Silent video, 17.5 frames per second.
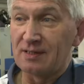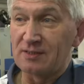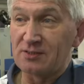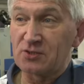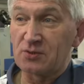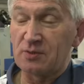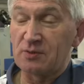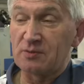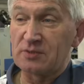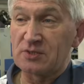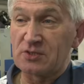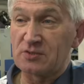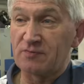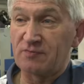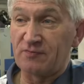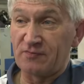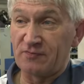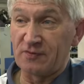so I was
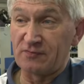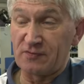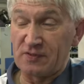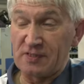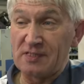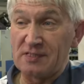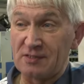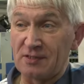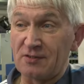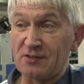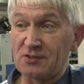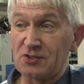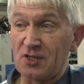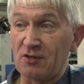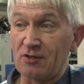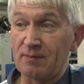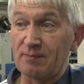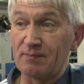15 at the
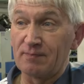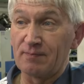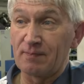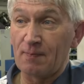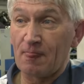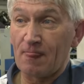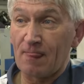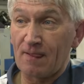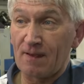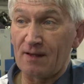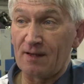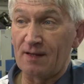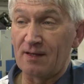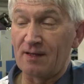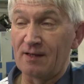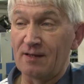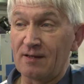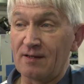time,
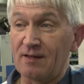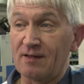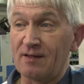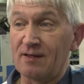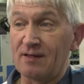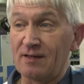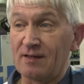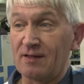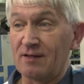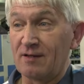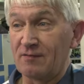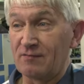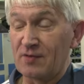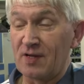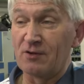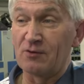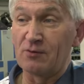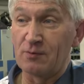and I've
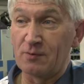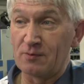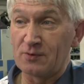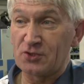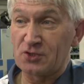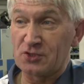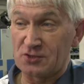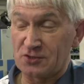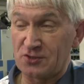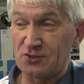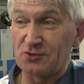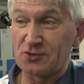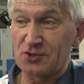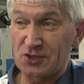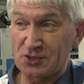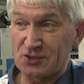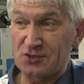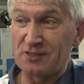now turned
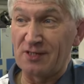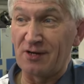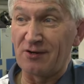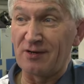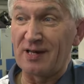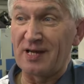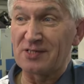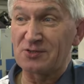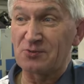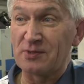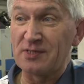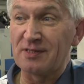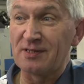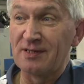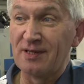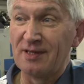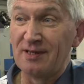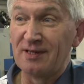69 last week,
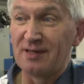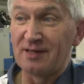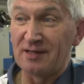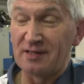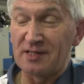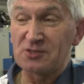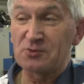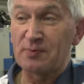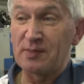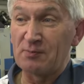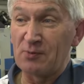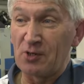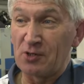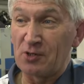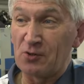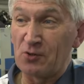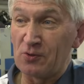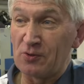and that's been
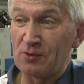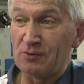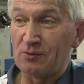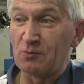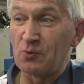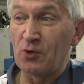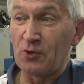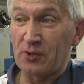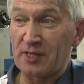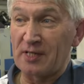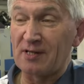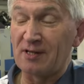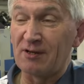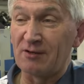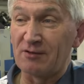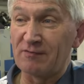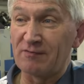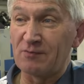my whole working
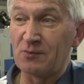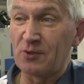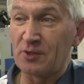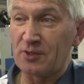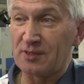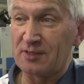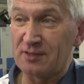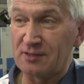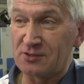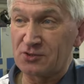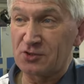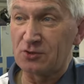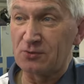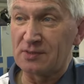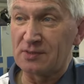life, working in the shoe